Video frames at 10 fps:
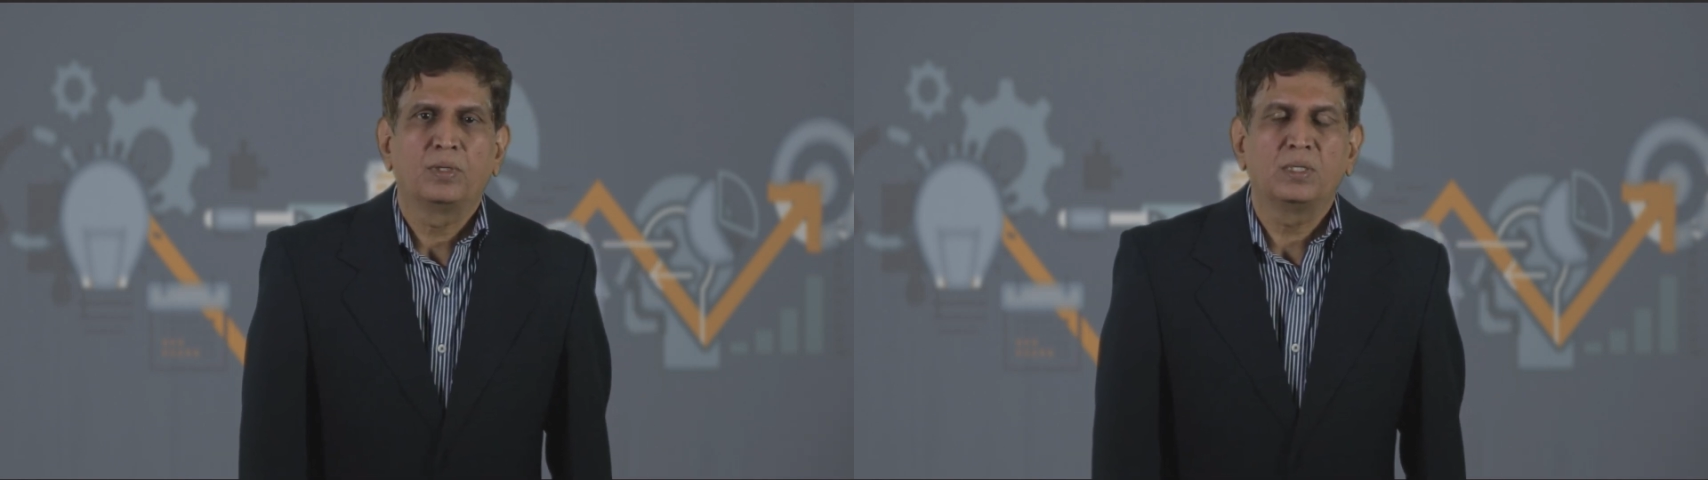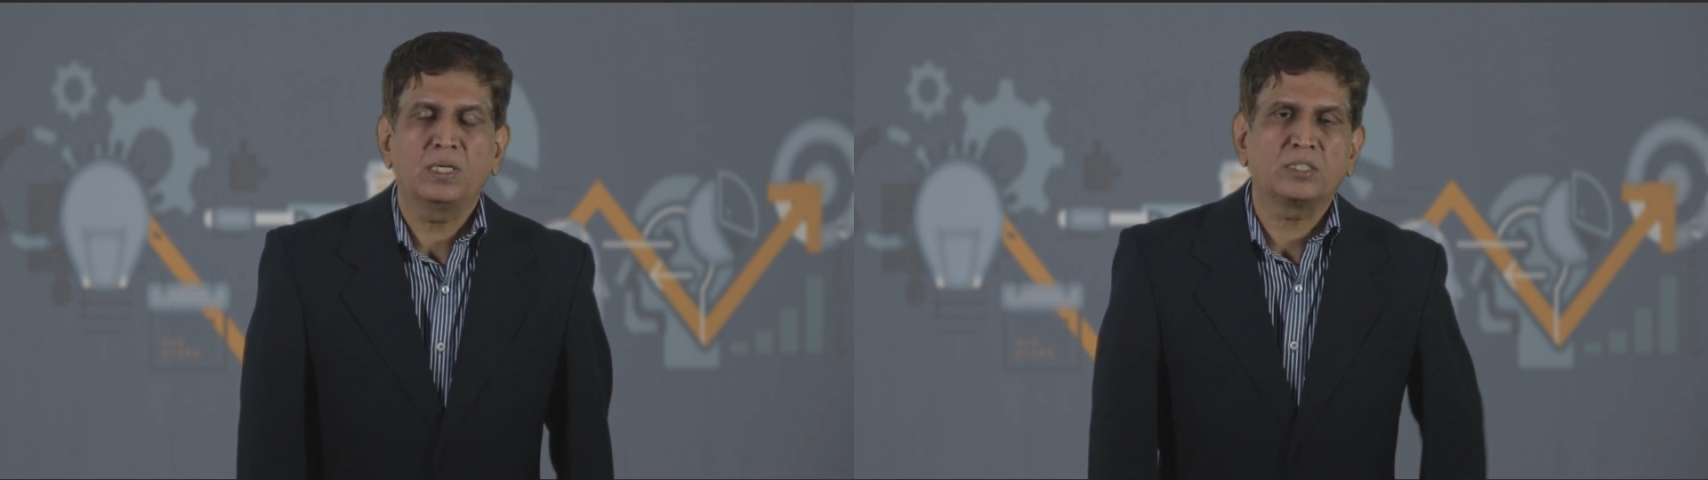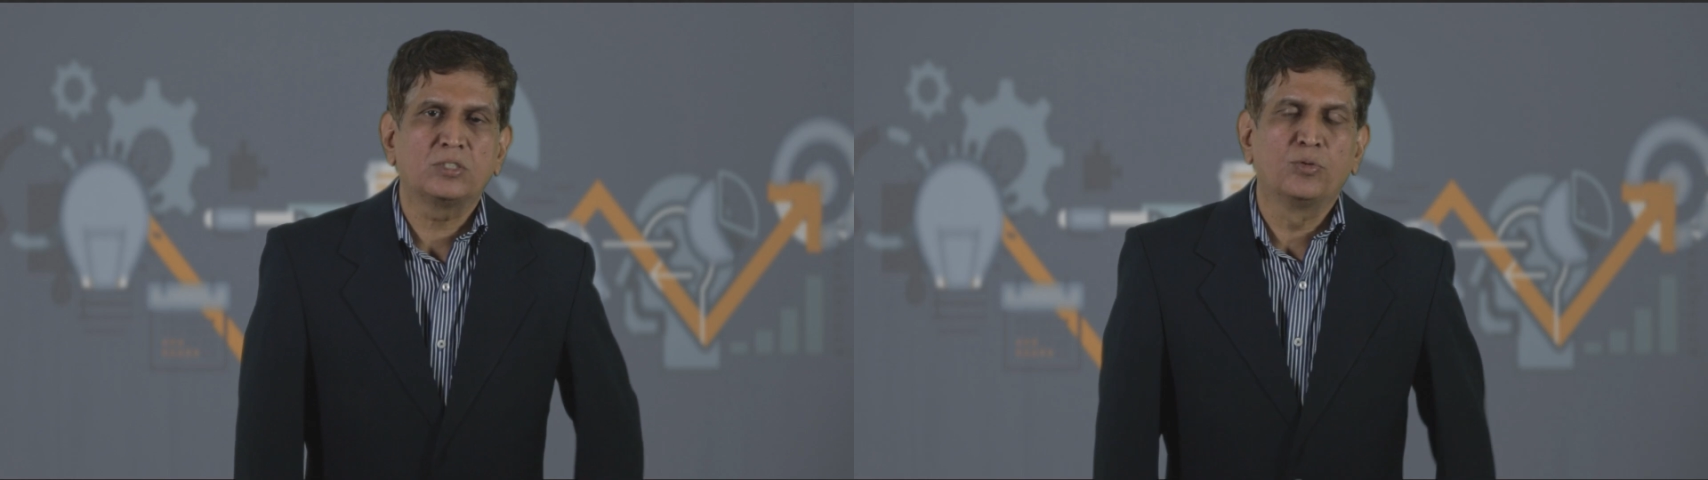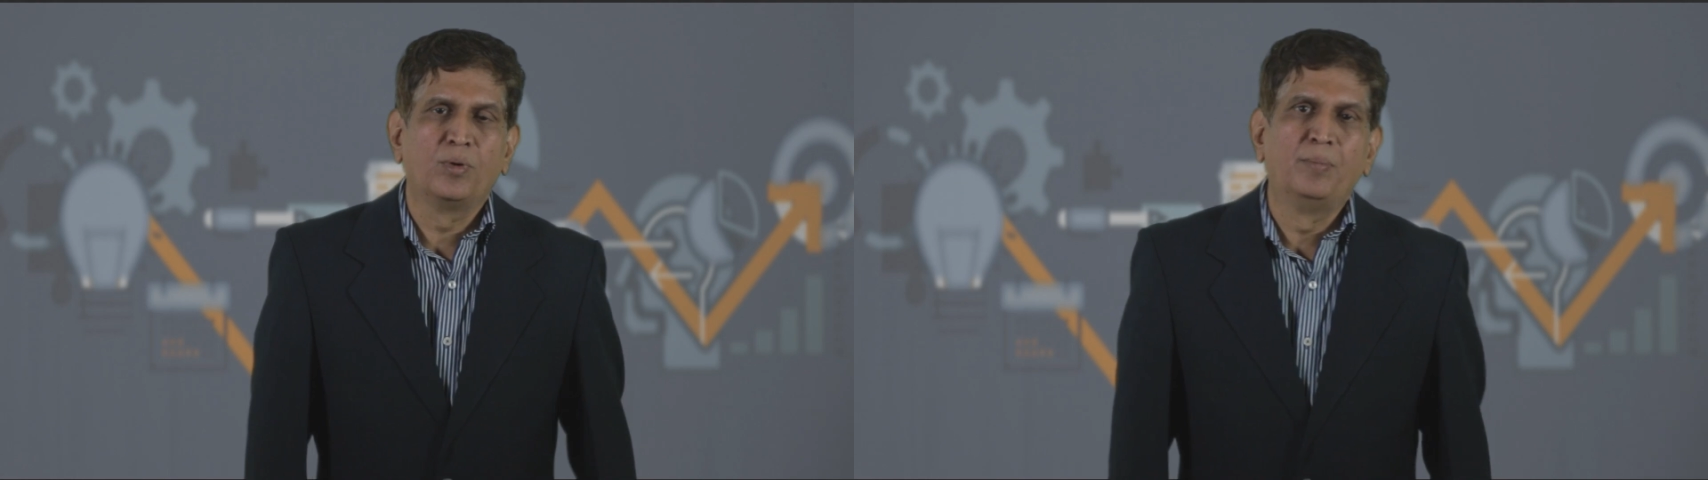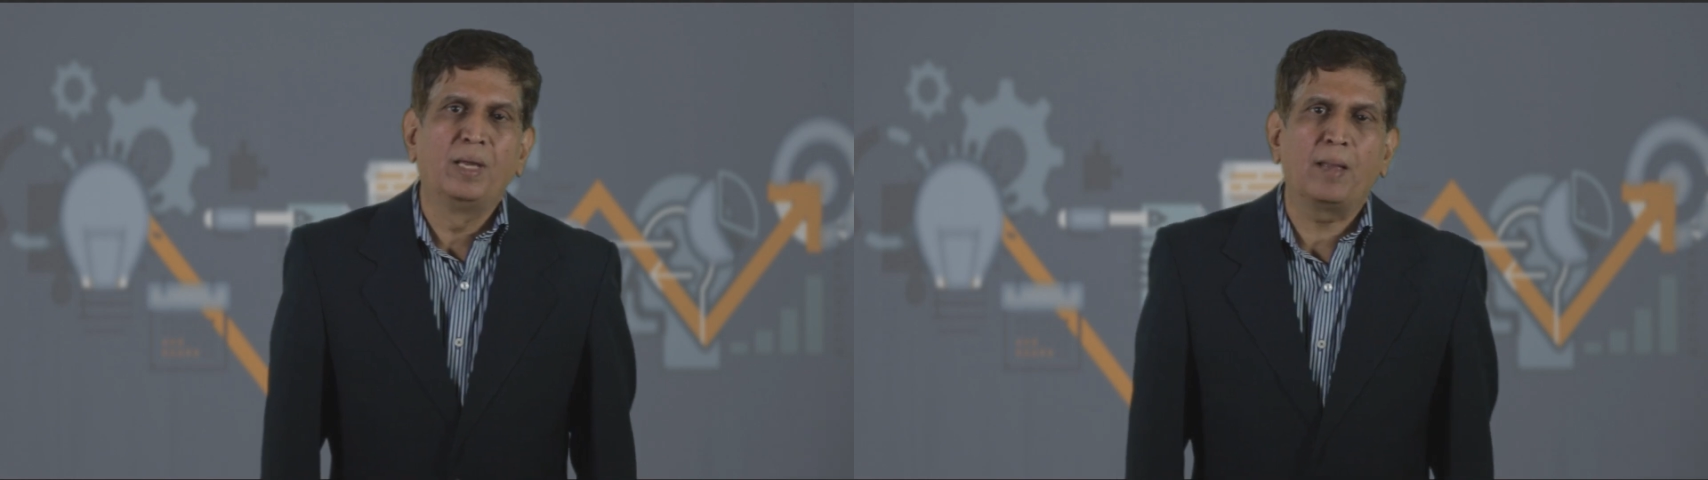Yes, you
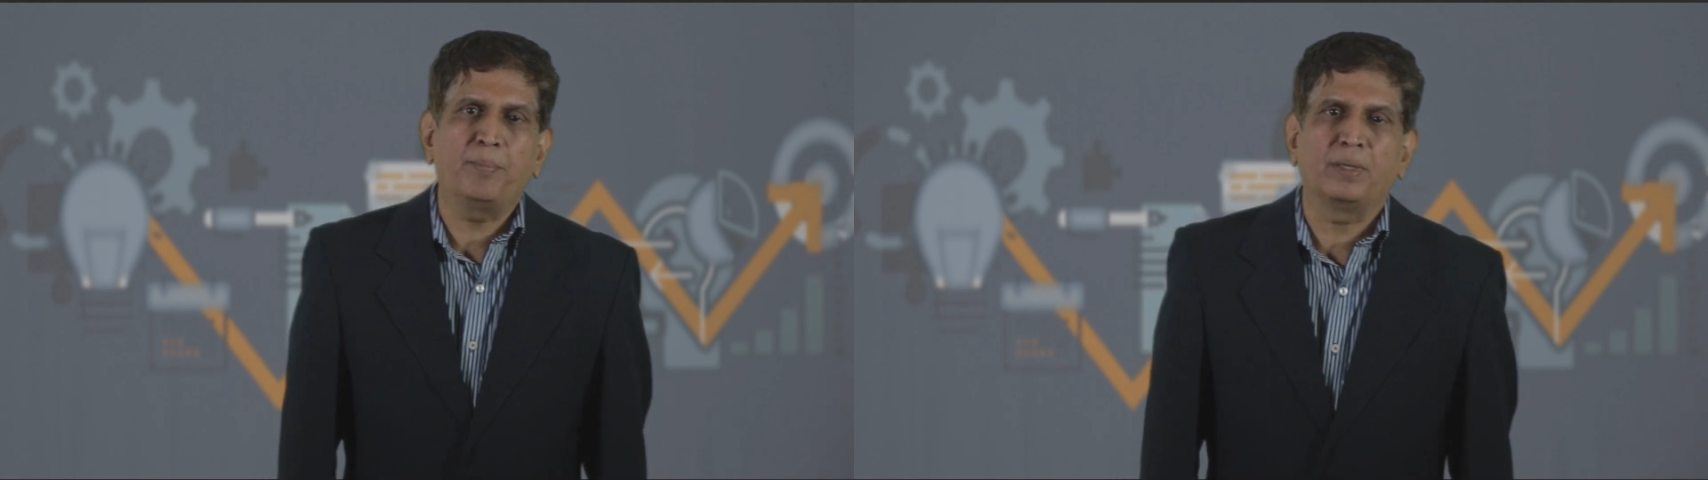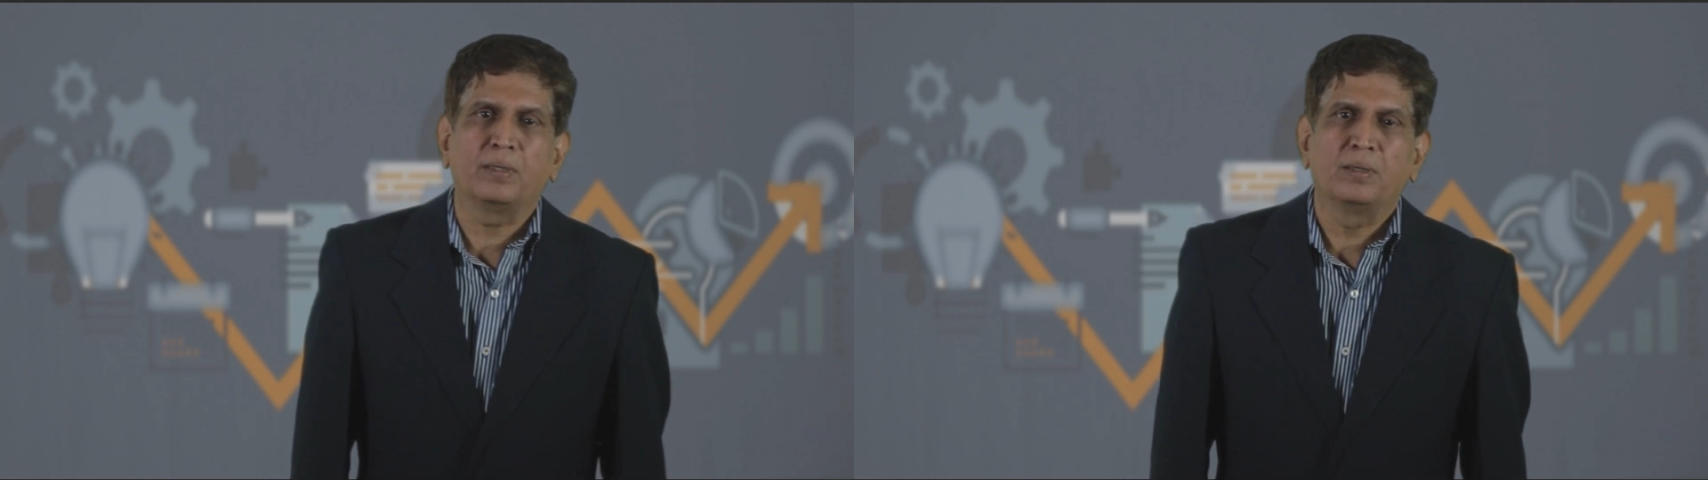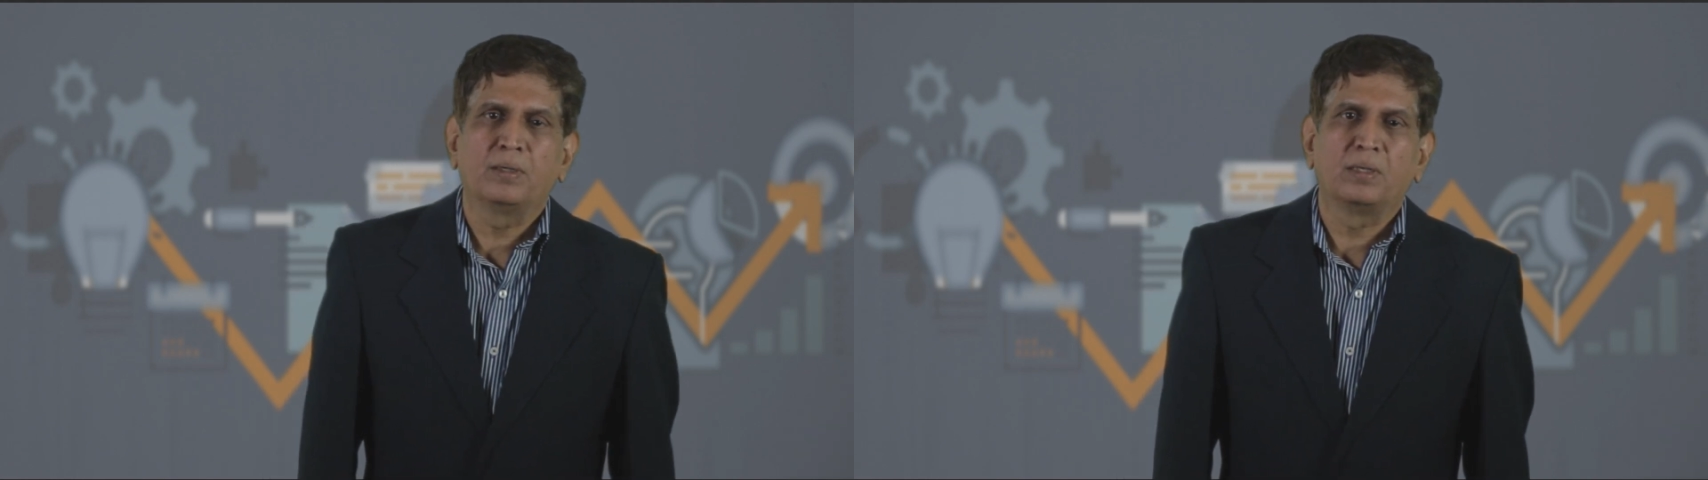will be happy